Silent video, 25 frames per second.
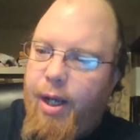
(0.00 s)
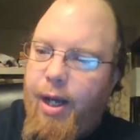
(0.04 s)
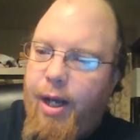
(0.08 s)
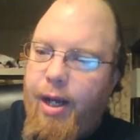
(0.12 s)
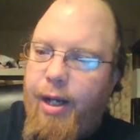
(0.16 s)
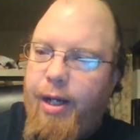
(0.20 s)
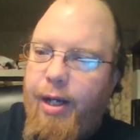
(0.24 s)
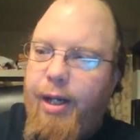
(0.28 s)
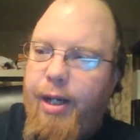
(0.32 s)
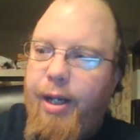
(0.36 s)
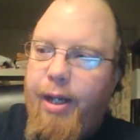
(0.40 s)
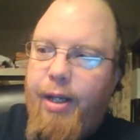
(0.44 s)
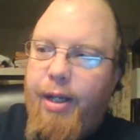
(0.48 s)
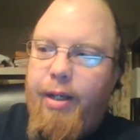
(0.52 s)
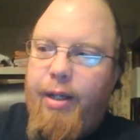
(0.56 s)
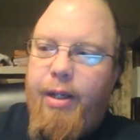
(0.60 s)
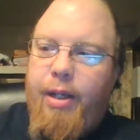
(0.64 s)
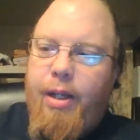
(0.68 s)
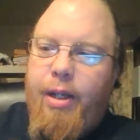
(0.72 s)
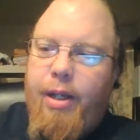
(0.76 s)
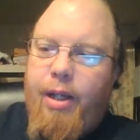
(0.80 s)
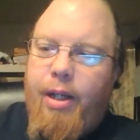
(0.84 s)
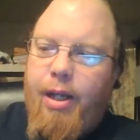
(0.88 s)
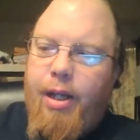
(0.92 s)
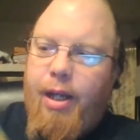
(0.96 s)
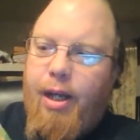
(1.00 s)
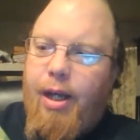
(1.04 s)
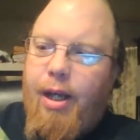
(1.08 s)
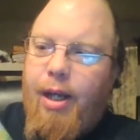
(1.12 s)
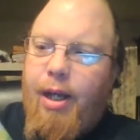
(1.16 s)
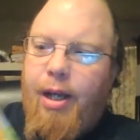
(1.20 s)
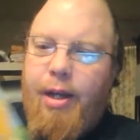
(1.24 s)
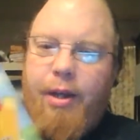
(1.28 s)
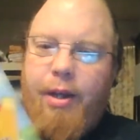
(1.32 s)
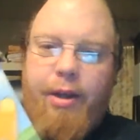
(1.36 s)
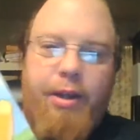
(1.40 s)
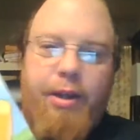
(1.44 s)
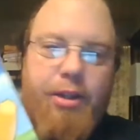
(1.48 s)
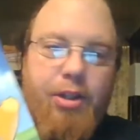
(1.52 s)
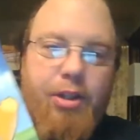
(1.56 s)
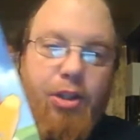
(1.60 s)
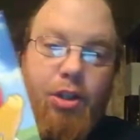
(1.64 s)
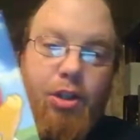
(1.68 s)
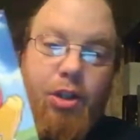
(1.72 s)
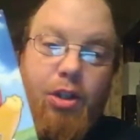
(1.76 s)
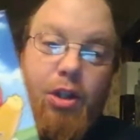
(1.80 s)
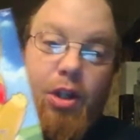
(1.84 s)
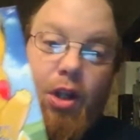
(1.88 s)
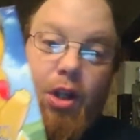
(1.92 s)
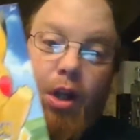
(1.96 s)
And again, uh, this
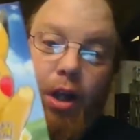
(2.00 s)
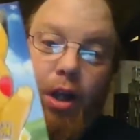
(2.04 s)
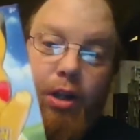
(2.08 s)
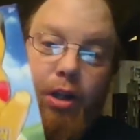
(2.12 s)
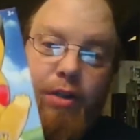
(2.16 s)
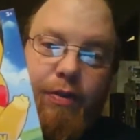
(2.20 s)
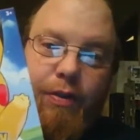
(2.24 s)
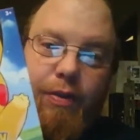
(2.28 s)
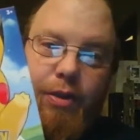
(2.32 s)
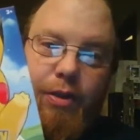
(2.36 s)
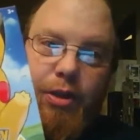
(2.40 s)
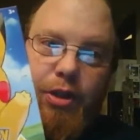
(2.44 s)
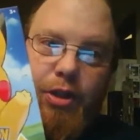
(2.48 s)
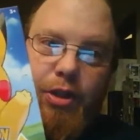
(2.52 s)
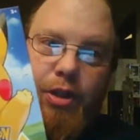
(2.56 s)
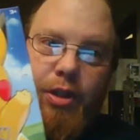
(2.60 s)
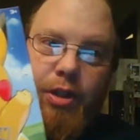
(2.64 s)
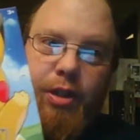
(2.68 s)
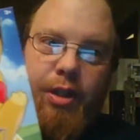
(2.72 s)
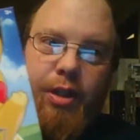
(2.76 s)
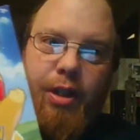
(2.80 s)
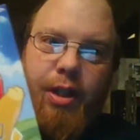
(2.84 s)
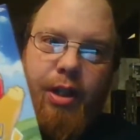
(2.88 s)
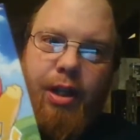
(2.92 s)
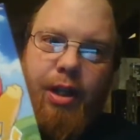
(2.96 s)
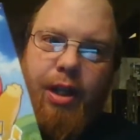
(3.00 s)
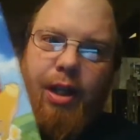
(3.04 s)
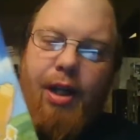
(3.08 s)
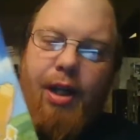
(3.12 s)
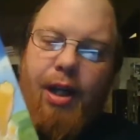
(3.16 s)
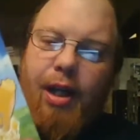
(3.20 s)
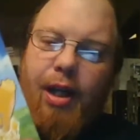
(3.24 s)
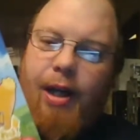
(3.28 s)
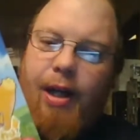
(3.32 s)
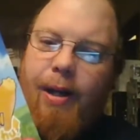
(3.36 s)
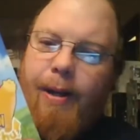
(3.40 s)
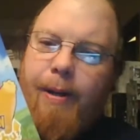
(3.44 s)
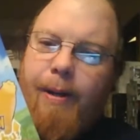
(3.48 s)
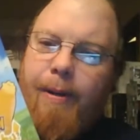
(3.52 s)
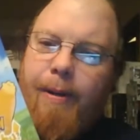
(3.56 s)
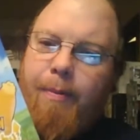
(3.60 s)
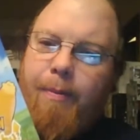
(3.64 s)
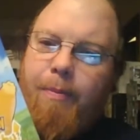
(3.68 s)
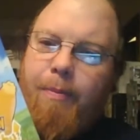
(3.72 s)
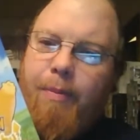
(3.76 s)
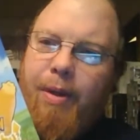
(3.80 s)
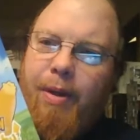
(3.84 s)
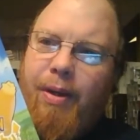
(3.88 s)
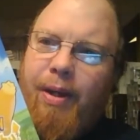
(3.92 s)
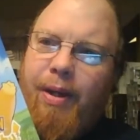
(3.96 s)
is a deluxe version.
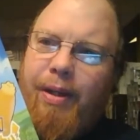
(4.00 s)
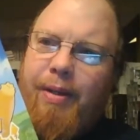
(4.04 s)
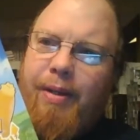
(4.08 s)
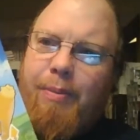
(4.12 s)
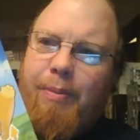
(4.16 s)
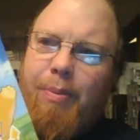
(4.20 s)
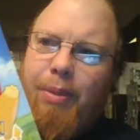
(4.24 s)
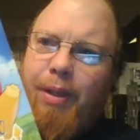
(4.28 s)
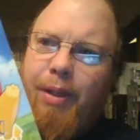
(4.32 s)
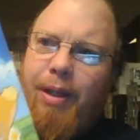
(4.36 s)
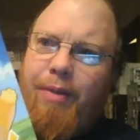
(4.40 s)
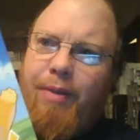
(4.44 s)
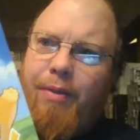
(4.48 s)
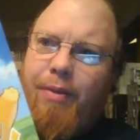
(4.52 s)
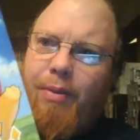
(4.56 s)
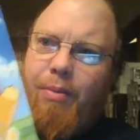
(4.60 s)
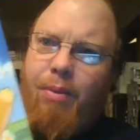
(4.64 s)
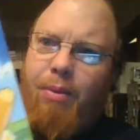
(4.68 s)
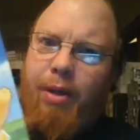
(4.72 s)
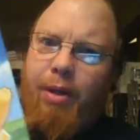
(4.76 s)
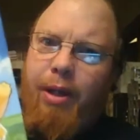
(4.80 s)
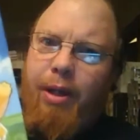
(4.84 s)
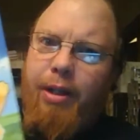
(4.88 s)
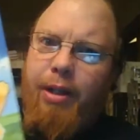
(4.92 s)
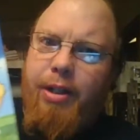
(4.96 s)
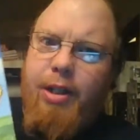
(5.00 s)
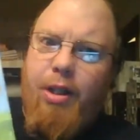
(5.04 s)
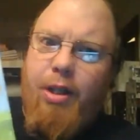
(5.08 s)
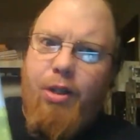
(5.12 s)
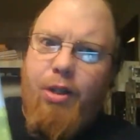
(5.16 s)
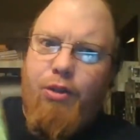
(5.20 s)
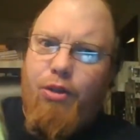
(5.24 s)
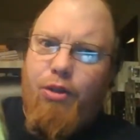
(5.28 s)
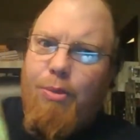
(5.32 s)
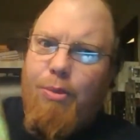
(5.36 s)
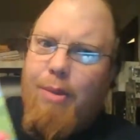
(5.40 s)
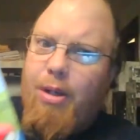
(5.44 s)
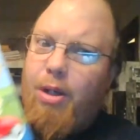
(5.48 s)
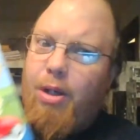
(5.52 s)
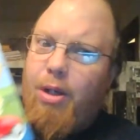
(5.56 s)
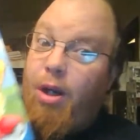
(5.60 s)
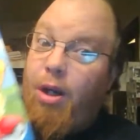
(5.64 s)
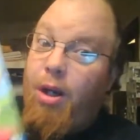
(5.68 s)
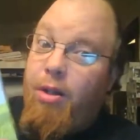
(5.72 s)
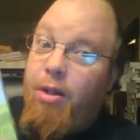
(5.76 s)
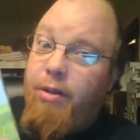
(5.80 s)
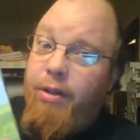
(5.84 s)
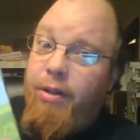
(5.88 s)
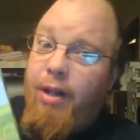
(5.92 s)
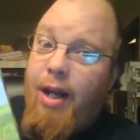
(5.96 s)
Um, I believe it retails for about a
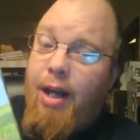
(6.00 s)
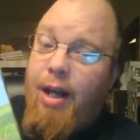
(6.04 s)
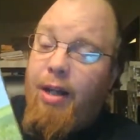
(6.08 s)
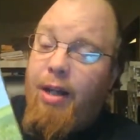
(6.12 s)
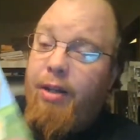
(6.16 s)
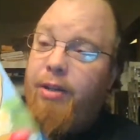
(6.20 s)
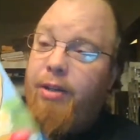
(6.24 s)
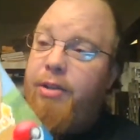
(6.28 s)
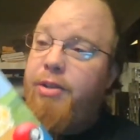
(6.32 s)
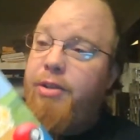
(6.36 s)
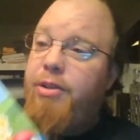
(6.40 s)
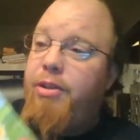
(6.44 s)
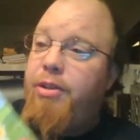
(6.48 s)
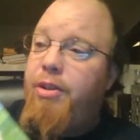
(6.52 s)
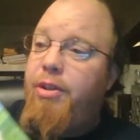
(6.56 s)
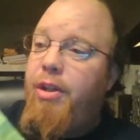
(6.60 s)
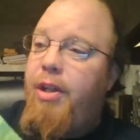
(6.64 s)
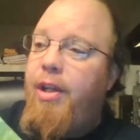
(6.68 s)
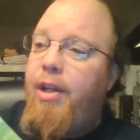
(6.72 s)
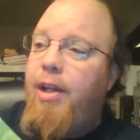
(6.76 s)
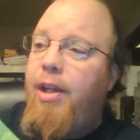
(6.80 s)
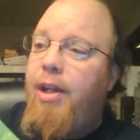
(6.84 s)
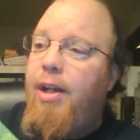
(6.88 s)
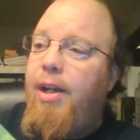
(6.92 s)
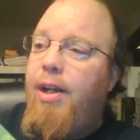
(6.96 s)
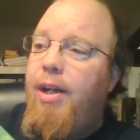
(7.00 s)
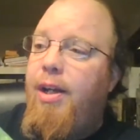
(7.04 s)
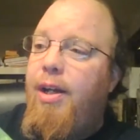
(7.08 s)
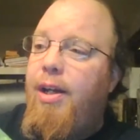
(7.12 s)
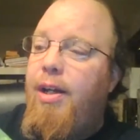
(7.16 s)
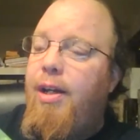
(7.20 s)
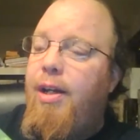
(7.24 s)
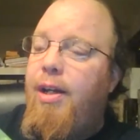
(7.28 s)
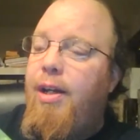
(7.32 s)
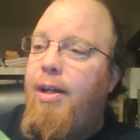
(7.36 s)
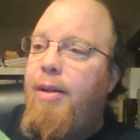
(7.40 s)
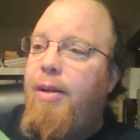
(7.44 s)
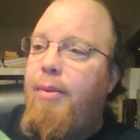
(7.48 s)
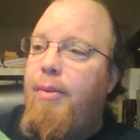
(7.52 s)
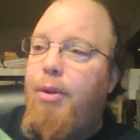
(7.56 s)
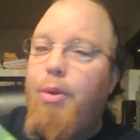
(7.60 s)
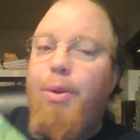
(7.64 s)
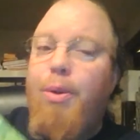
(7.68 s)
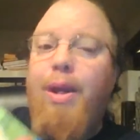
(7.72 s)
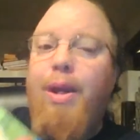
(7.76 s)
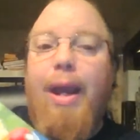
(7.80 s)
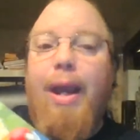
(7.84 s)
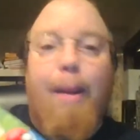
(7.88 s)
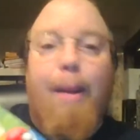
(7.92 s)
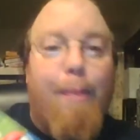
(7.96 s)
hundred dollars. Uh, you
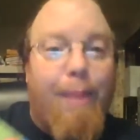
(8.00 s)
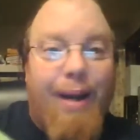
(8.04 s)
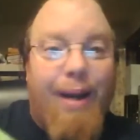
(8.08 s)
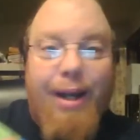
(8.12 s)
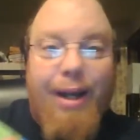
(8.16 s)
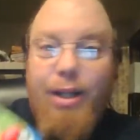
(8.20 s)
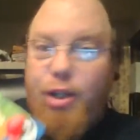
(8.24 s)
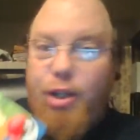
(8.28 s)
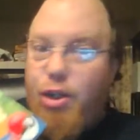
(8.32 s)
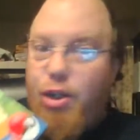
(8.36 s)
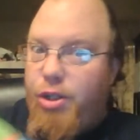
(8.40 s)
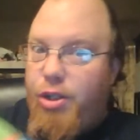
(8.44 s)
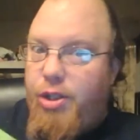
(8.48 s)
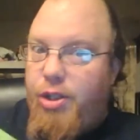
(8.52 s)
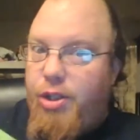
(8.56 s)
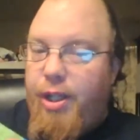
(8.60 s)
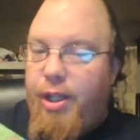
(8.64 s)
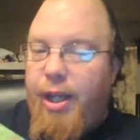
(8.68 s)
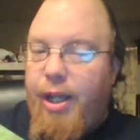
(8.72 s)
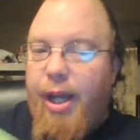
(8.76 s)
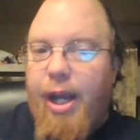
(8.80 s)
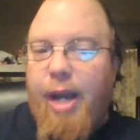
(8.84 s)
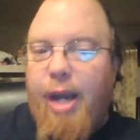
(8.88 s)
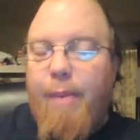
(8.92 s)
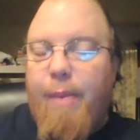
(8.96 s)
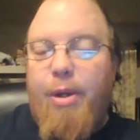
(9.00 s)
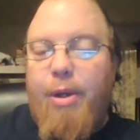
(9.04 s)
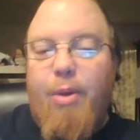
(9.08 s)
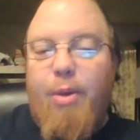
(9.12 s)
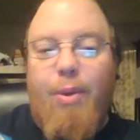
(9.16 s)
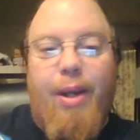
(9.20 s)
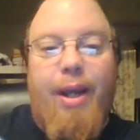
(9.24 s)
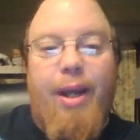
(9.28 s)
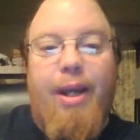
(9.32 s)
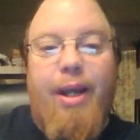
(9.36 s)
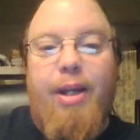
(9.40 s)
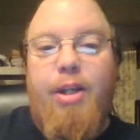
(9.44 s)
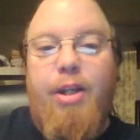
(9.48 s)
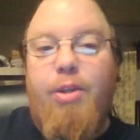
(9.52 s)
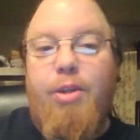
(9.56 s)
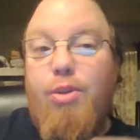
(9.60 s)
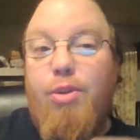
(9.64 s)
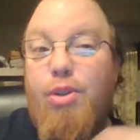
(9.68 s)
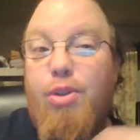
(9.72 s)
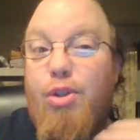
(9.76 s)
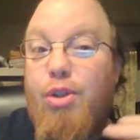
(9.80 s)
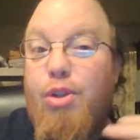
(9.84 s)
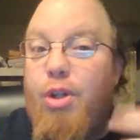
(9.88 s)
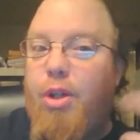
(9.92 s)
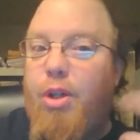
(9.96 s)
can buy just the game and you can use
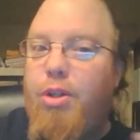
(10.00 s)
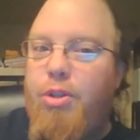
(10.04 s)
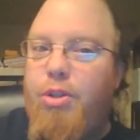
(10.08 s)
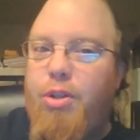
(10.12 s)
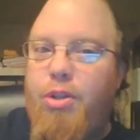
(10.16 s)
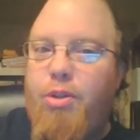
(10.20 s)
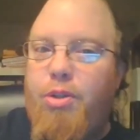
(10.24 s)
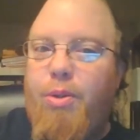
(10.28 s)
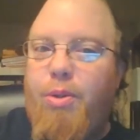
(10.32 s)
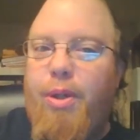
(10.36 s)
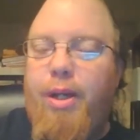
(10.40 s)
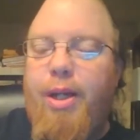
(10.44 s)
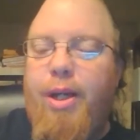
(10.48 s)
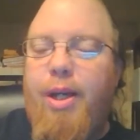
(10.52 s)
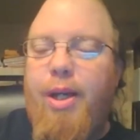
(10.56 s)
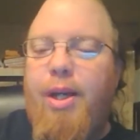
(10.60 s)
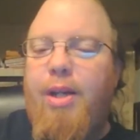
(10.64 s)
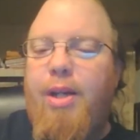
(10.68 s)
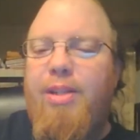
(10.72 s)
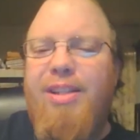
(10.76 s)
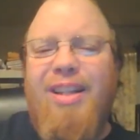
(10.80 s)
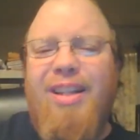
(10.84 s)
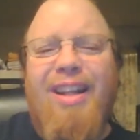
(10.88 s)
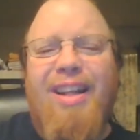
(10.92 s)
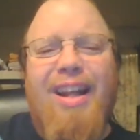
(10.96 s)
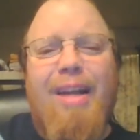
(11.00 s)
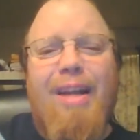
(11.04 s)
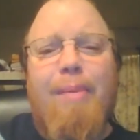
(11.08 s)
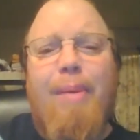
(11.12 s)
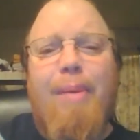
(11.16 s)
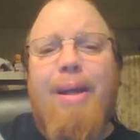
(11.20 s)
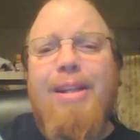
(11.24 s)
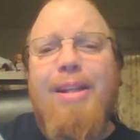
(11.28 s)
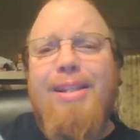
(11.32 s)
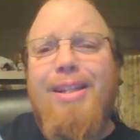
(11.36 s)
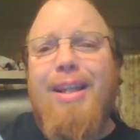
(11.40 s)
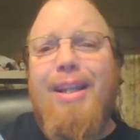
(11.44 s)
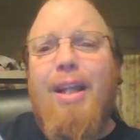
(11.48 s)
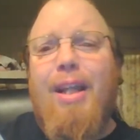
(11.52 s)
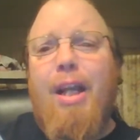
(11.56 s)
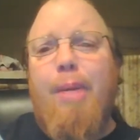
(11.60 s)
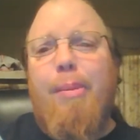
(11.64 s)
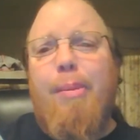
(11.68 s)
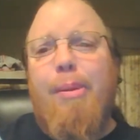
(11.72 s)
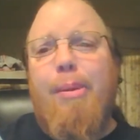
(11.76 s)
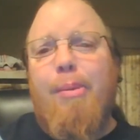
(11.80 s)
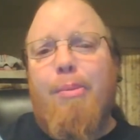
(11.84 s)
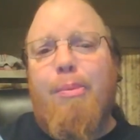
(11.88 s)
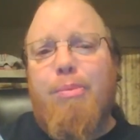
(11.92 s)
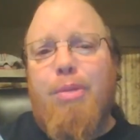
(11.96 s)
just the Joy Cons. A lot of I see a lot of
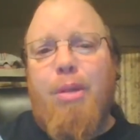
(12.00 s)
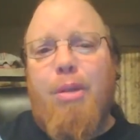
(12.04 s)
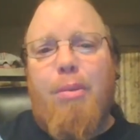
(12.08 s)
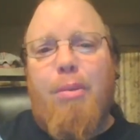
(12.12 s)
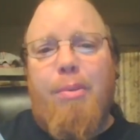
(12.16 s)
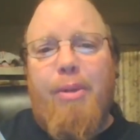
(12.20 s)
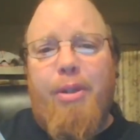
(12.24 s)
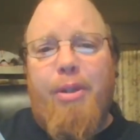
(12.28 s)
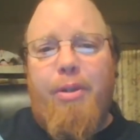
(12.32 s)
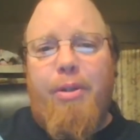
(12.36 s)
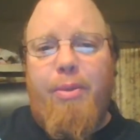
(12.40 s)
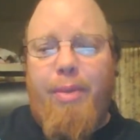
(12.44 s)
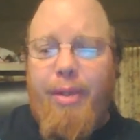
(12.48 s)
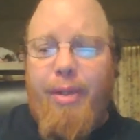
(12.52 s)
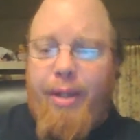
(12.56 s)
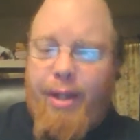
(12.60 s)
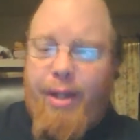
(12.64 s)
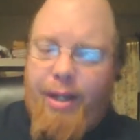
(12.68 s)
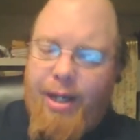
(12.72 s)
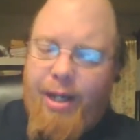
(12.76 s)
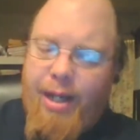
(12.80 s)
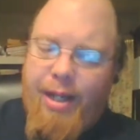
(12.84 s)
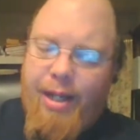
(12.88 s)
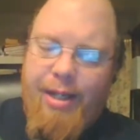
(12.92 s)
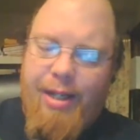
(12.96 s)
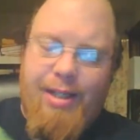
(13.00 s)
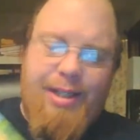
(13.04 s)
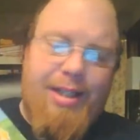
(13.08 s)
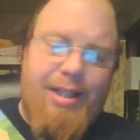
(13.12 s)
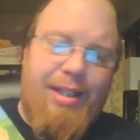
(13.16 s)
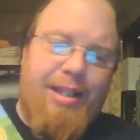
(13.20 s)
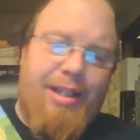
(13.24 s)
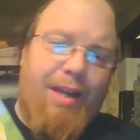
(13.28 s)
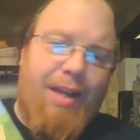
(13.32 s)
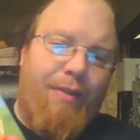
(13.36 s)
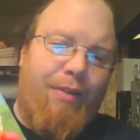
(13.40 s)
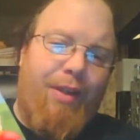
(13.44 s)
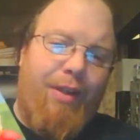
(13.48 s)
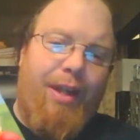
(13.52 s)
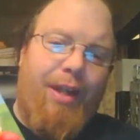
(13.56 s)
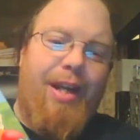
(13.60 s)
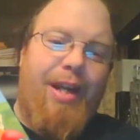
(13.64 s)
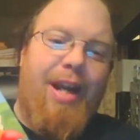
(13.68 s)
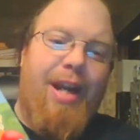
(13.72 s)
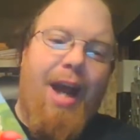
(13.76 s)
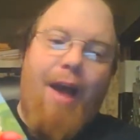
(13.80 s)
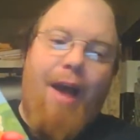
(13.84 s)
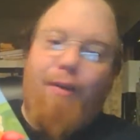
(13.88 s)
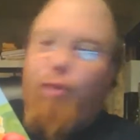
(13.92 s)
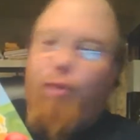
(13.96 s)
people probably doing that. This is definitely a
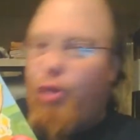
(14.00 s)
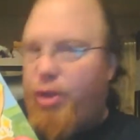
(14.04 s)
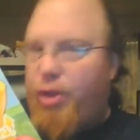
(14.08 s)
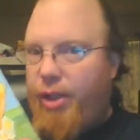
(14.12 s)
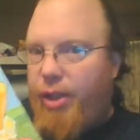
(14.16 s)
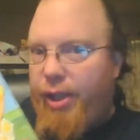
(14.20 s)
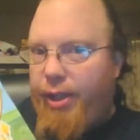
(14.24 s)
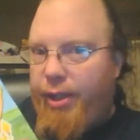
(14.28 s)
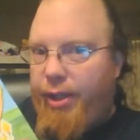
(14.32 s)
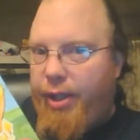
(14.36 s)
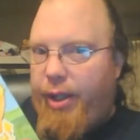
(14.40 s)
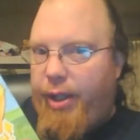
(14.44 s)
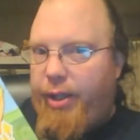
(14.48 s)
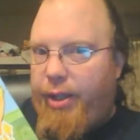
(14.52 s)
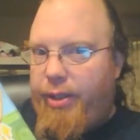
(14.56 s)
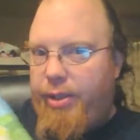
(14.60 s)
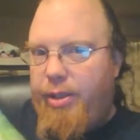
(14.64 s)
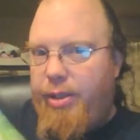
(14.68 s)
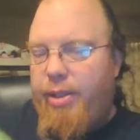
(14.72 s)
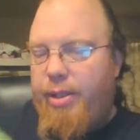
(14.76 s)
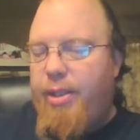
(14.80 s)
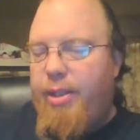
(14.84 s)
novelty thing.